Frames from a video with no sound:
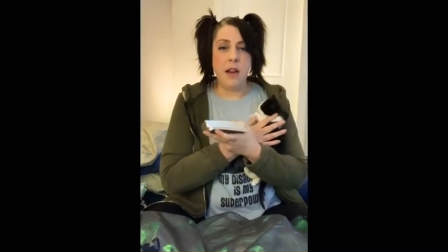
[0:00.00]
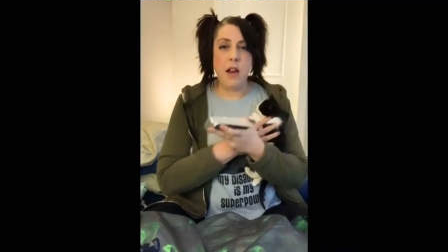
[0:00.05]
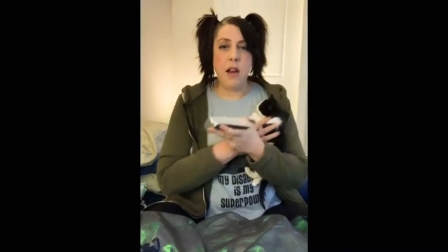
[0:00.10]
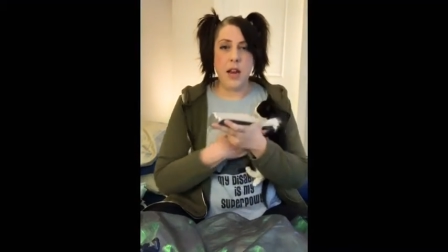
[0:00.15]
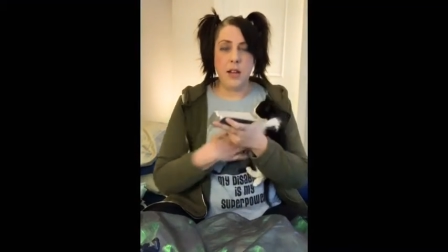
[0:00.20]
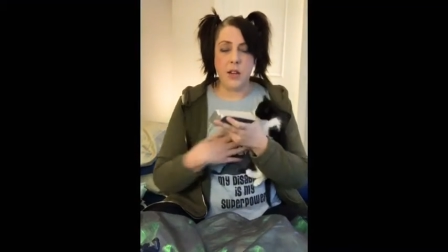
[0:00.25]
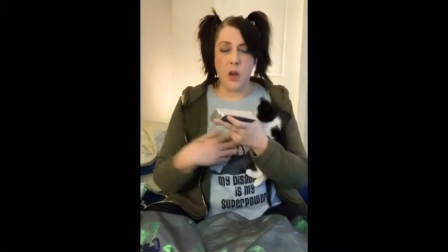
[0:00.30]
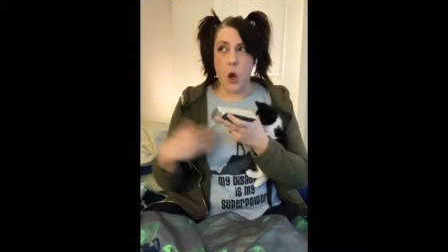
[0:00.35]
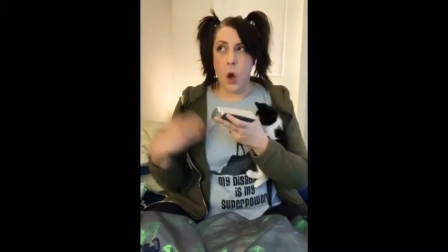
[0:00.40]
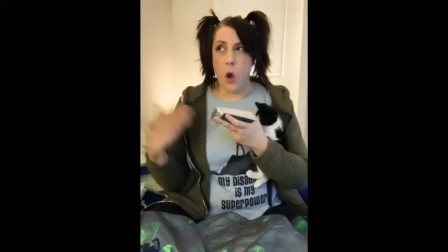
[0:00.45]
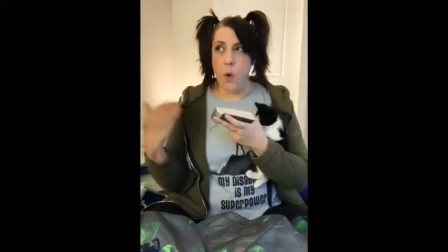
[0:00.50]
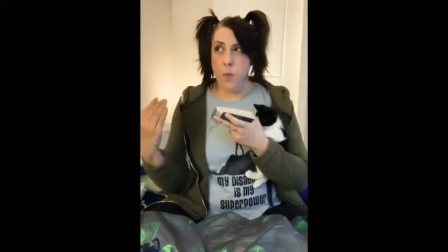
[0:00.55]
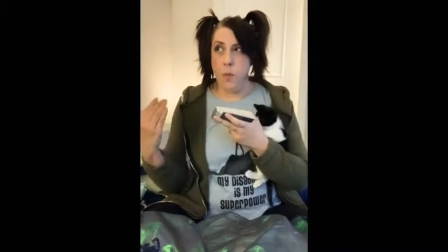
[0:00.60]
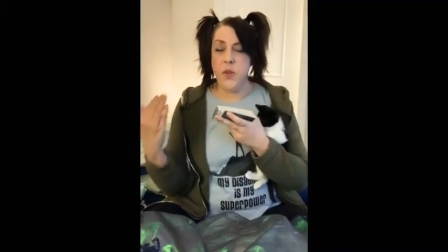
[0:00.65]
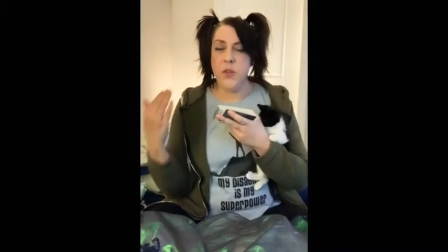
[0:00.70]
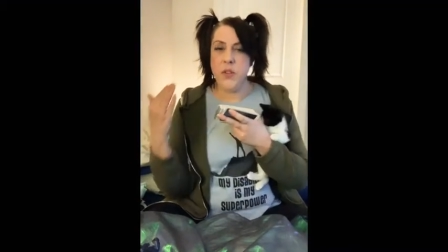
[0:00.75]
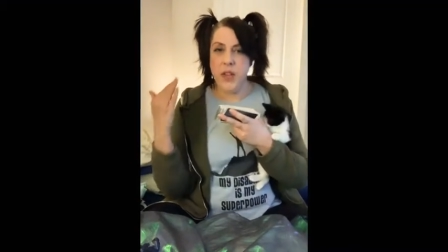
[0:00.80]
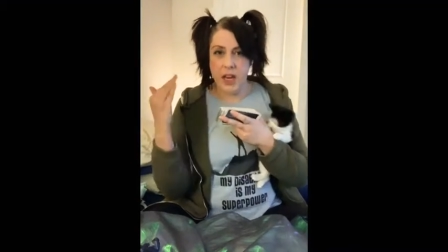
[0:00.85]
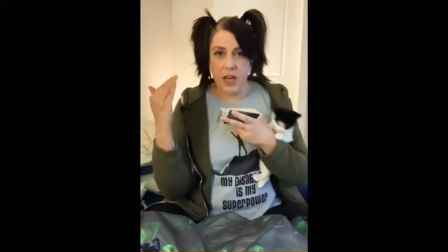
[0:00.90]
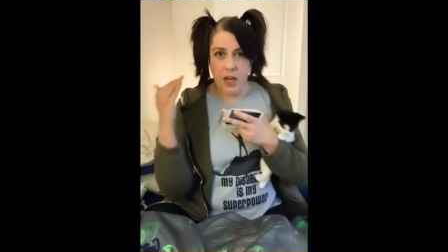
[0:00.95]
it's almost
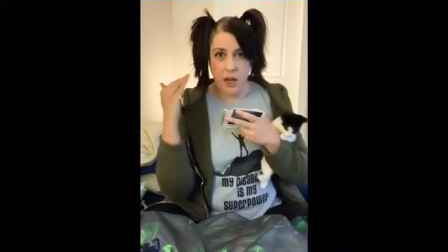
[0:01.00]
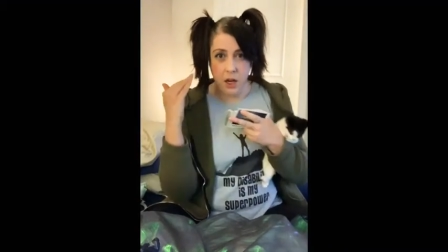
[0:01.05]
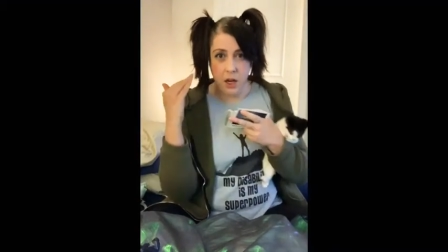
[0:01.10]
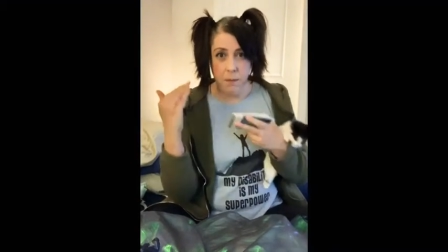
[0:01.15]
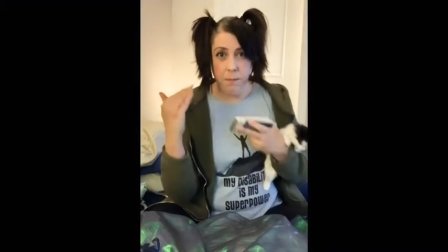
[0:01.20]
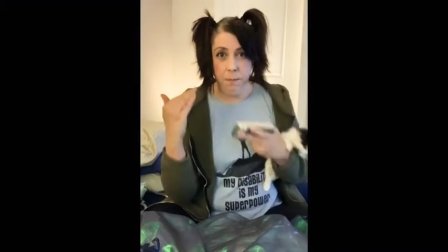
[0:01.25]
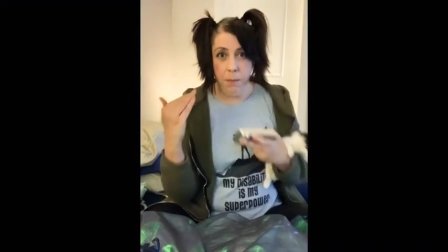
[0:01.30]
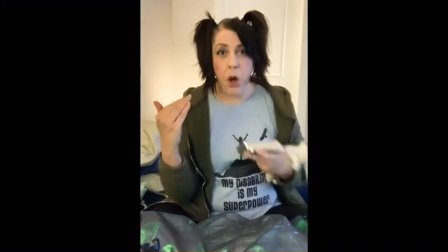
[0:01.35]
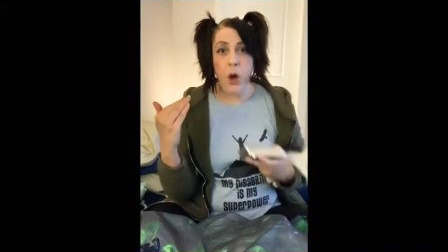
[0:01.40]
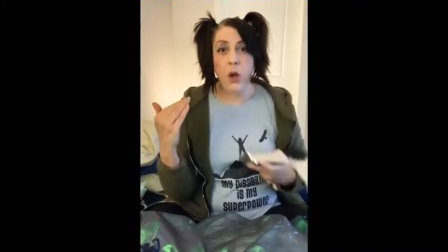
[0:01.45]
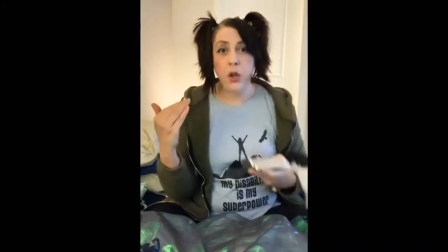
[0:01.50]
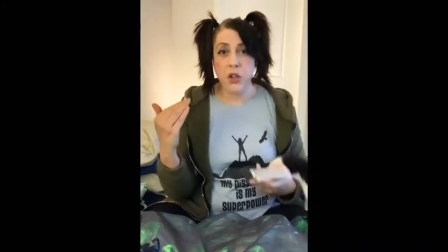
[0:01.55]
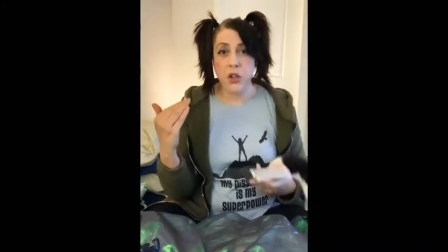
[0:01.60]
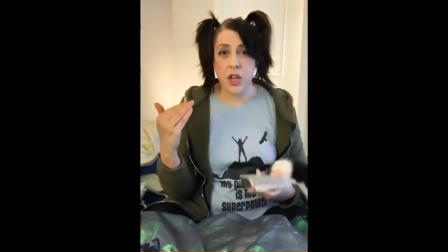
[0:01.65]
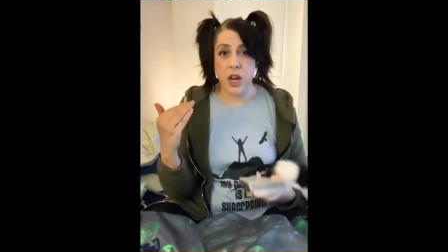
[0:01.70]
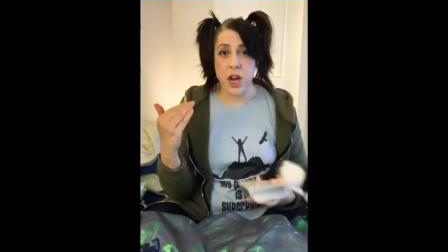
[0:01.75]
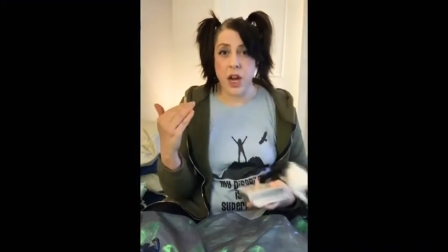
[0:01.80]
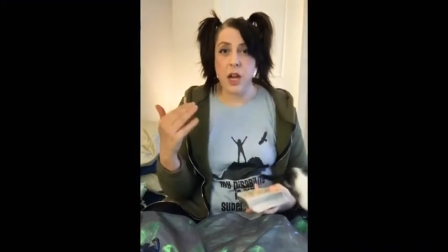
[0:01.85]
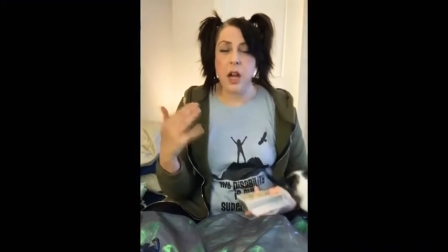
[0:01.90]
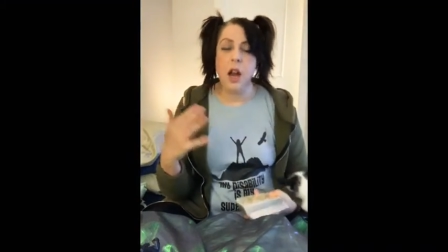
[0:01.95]
like a
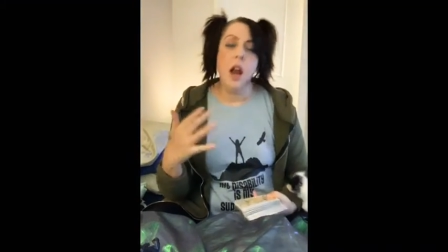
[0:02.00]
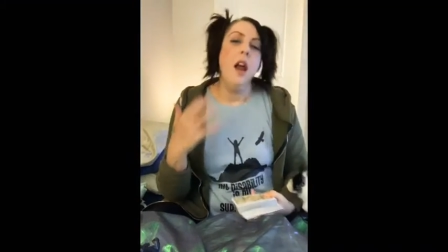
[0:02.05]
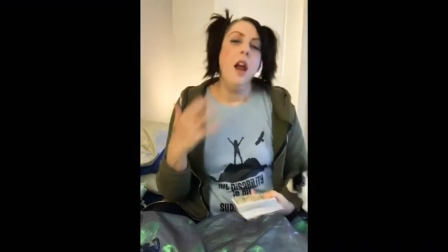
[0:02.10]
compulsion.